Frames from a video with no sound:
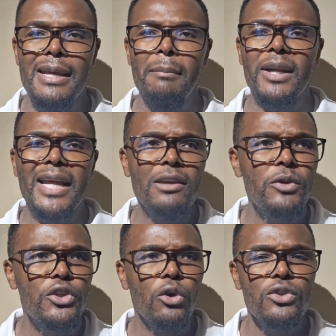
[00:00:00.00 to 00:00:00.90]
But I think
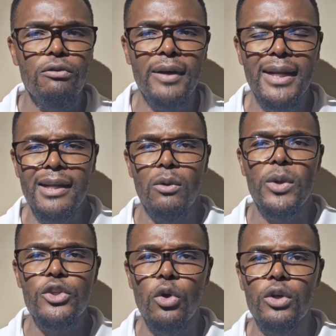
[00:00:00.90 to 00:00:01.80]
we need to also find another
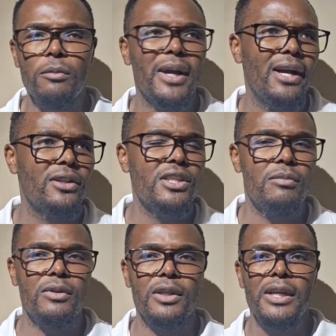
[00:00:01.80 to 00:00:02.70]
way to hold them
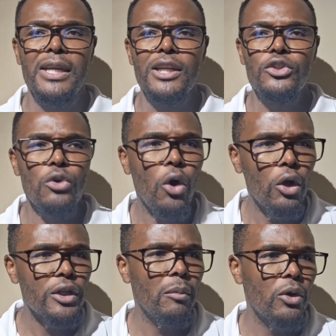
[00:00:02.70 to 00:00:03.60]
accountable, to
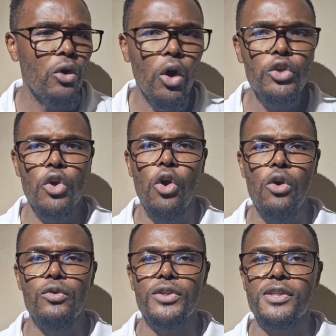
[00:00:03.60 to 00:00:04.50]
hold them on hot
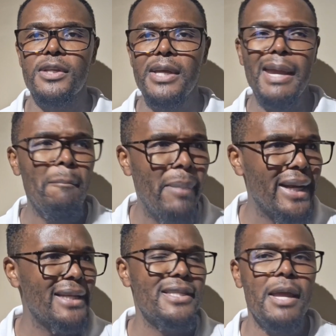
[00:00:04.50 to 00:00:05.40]
coals,
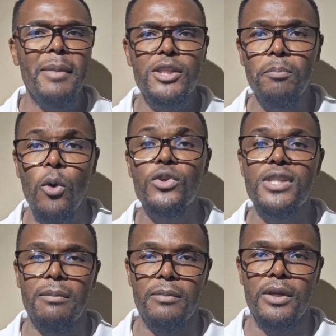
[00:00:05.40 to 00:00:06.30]
embarrass them, expose
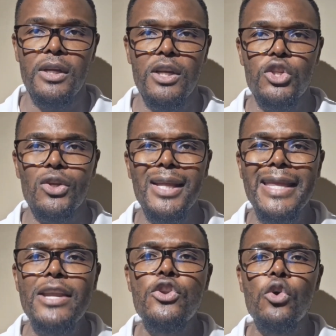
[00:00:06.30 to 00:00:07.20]
them, so that
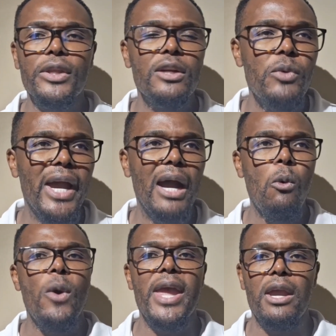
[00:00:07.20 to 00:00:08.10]
they know that we are
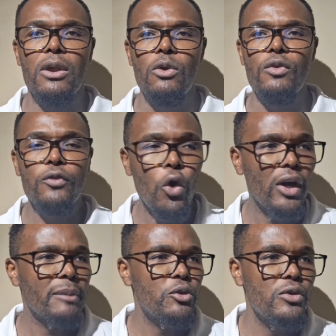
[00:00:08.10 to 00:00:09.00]
aware. We've
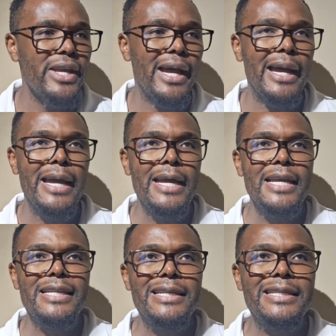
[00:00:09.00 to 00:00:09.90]
caught up to their
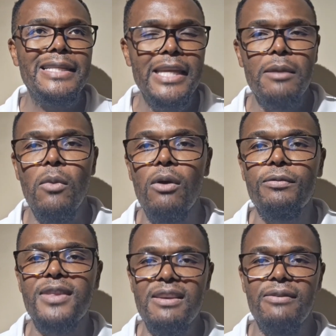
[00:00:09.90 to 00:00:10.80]
scheme of
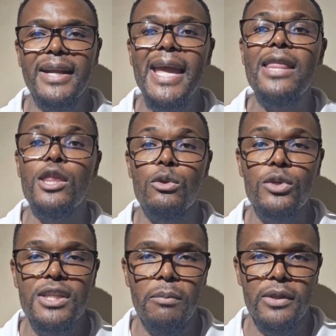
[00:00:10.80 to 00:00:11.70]
thievery and
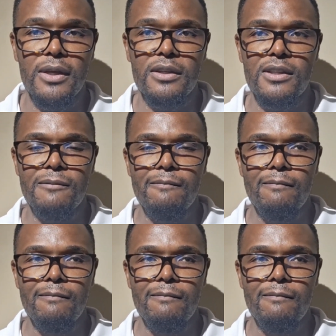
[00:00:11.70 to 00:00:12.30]
those type of things.